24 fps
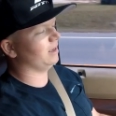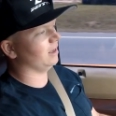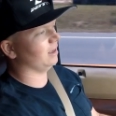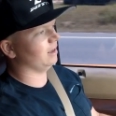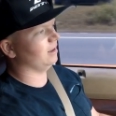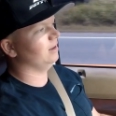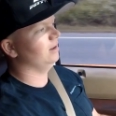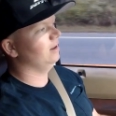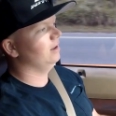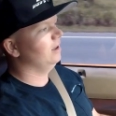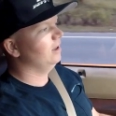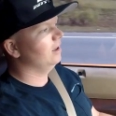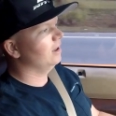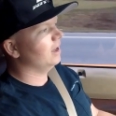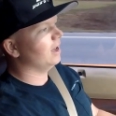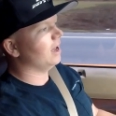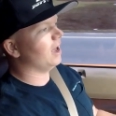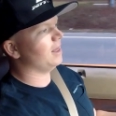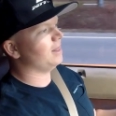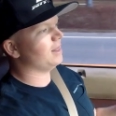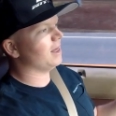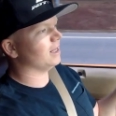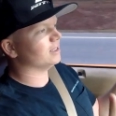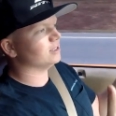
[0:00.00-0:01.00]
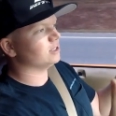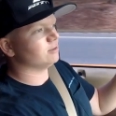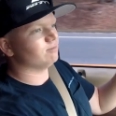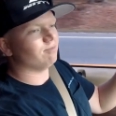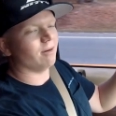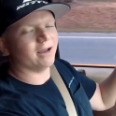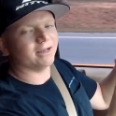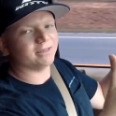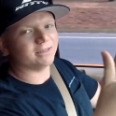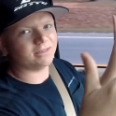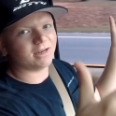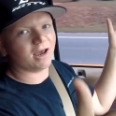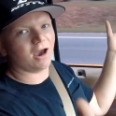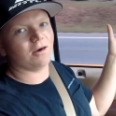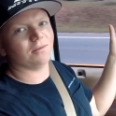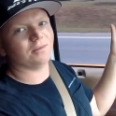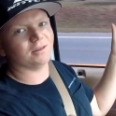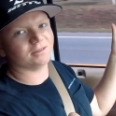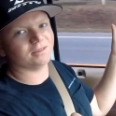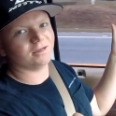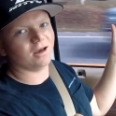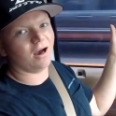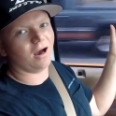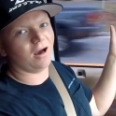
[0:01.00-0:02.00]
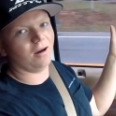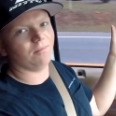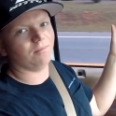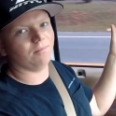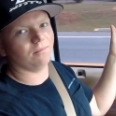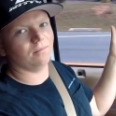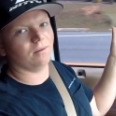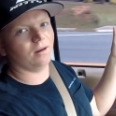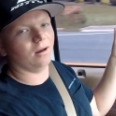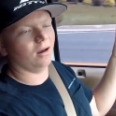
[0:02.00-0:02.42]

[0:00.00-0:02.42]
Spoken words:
kit that spaced out the top